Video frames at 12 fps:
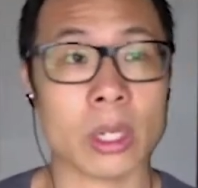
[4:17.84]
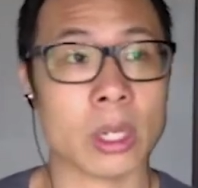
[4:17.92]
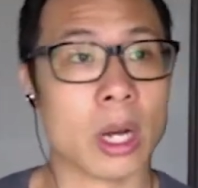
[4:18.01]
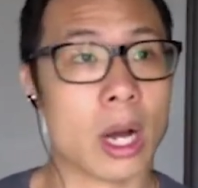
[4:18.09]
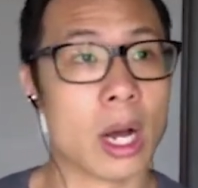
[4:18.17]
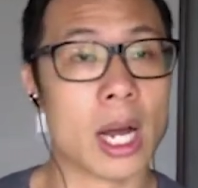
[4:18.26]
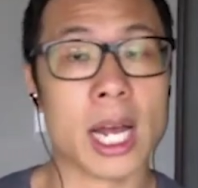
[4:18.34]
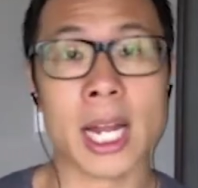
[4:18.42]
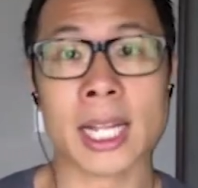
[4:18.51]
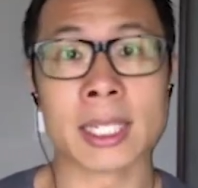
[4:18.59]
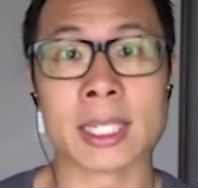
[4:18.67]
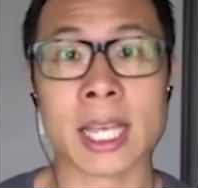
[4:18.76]
And
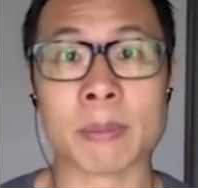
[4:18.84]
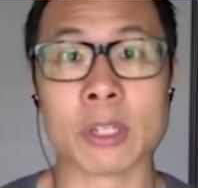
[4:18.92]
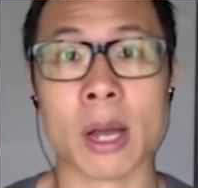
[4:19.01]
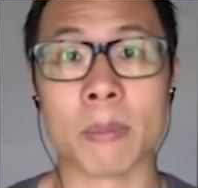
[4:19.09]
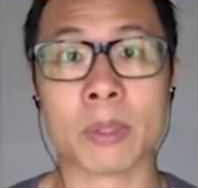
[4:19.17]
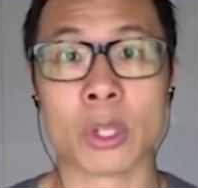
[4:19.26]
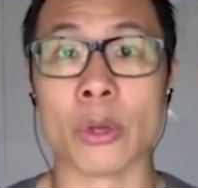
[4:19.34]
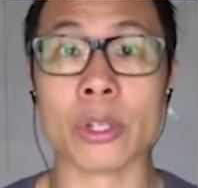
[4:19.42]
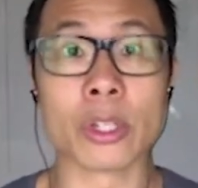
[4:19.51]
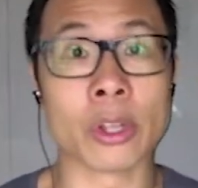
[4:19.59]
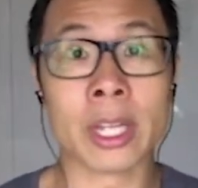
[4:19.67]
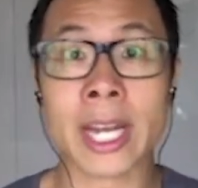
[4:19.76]
at the same time, so
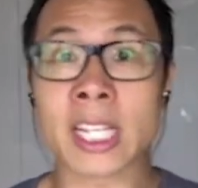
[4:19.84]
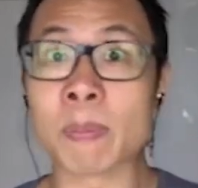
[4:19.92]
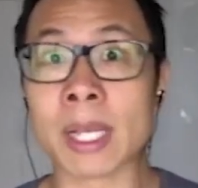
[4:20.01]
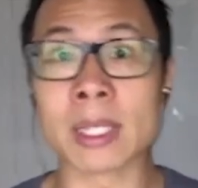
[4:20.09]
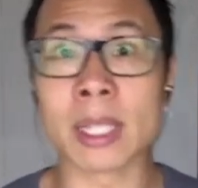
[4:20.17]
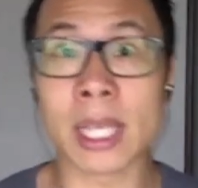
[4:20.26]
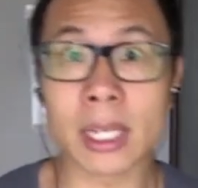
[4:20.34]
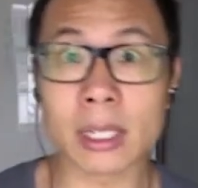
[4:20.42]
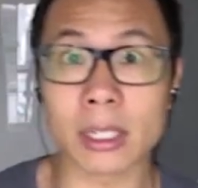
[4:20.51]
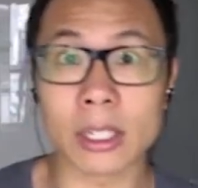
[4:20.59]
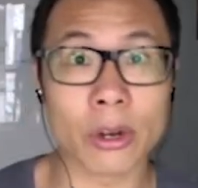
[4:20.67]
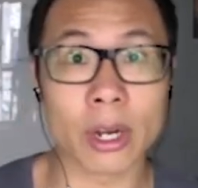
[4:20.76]
the next best thing,
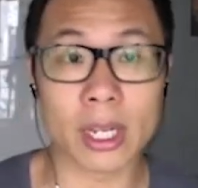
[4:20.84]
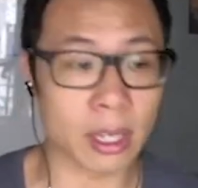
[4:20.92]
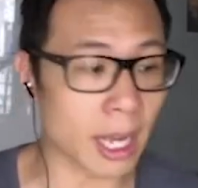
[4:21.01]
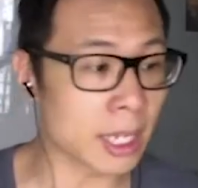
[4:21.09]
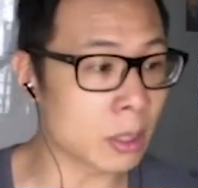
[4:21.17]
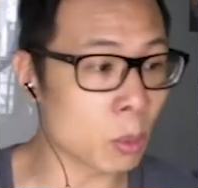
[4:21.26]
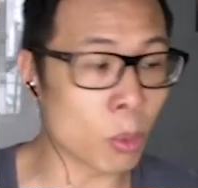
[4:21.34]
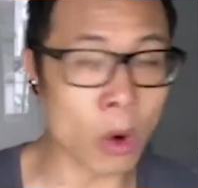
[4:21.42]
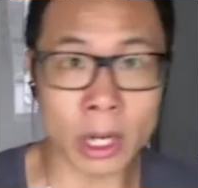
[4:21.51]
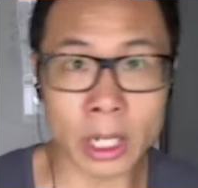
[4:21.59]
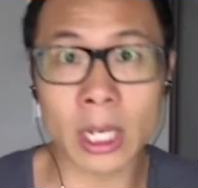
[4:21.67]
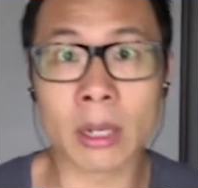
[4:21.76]
you know, as a
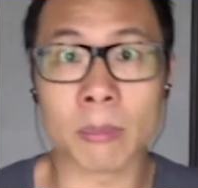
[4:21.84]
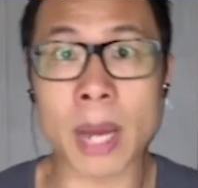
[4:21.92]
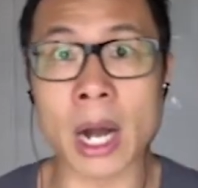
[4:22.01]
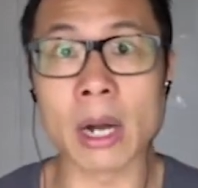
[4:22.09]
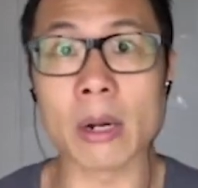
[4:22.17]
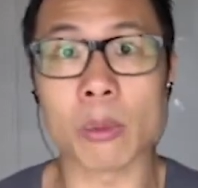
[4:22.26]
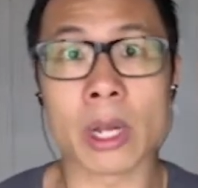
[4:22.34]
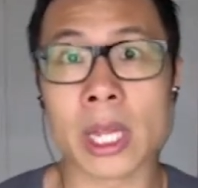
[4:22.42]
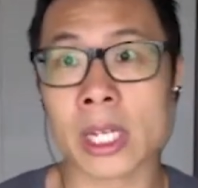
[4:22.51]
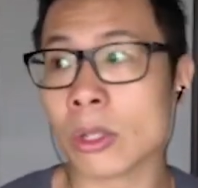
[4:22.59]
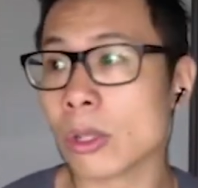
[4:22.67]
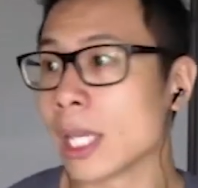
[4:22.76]
working parent, what
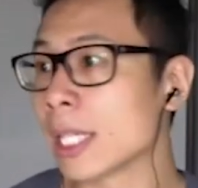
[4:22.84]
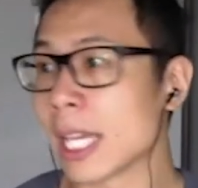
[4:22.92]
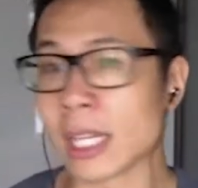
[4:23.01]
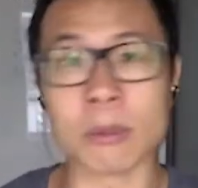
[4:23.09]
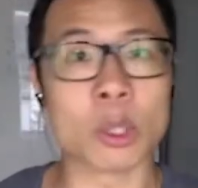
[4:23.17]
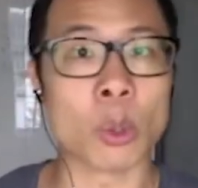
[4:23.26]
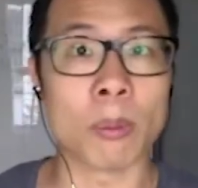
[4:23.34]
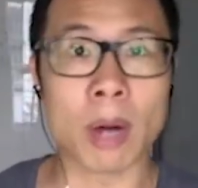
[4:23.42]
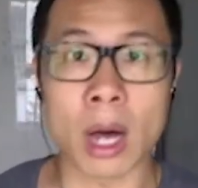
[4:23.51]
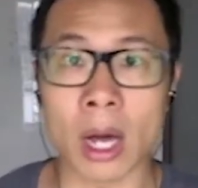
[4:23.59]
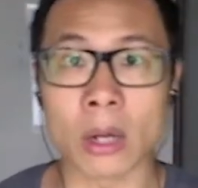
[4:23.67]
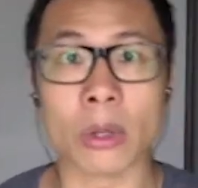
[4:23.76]
do? They take them to a
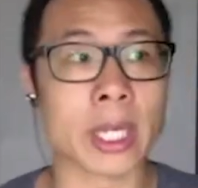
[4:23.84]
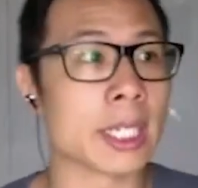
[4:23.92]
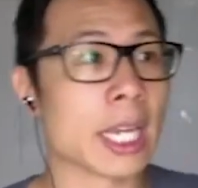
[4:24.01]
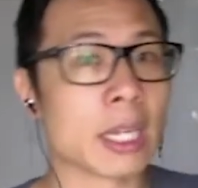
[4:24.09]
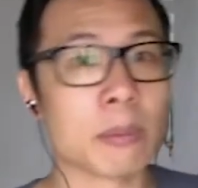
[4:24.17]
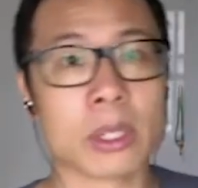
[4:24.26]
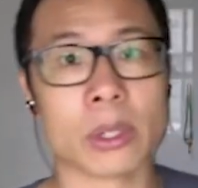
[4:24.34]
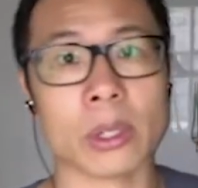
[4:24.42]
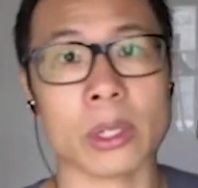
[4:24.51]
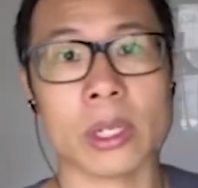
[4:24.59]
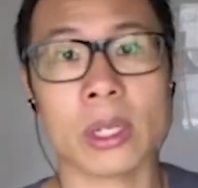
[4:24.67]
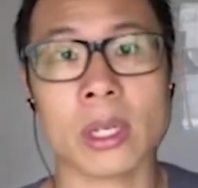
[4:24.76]
park, or they take them
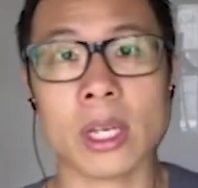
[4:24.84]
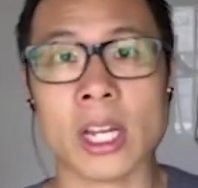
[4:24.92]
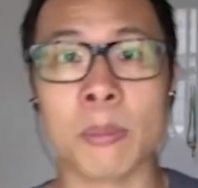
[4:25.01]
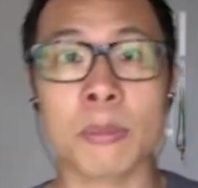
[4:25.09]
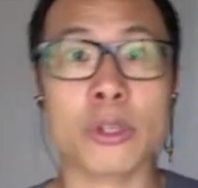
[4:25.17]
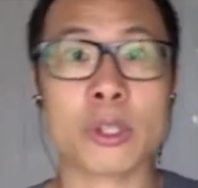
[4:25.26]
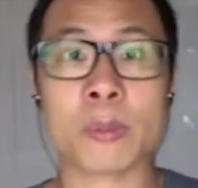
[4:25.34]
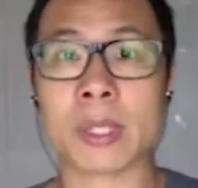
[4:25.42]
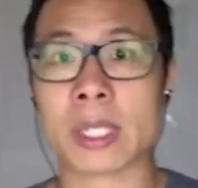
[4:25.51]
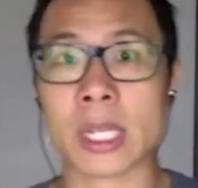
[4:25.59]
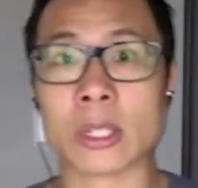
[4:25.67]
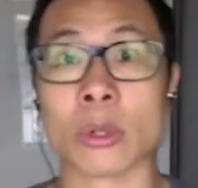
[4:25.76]
to an amusement
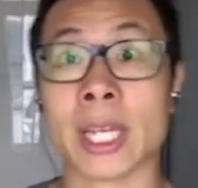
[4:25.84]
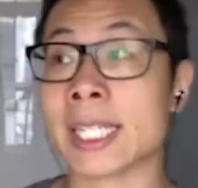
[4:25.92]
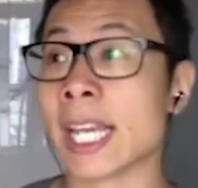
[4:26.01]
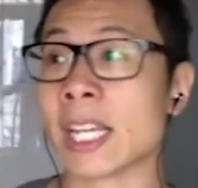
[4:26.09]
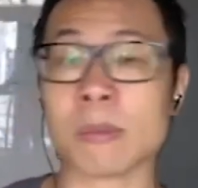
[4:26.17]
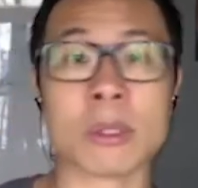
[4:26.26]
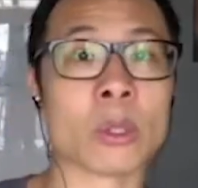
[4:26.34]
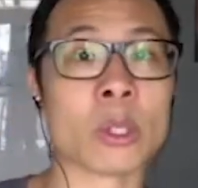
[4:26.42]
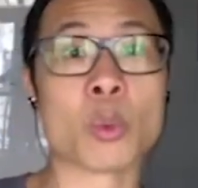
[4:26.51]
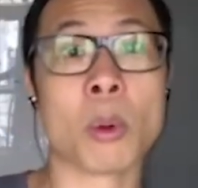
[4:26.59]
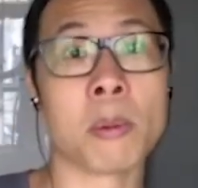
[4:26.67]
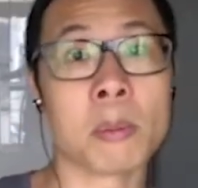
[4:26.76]
center, or they take them to a
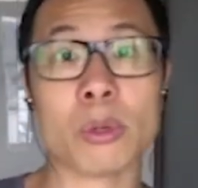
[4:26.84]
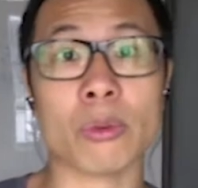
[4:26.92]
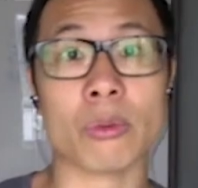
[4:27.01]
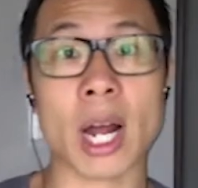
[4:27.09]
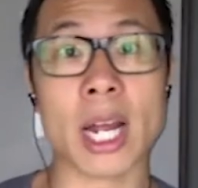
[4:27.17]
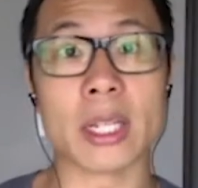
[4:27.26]
swimming pool, right?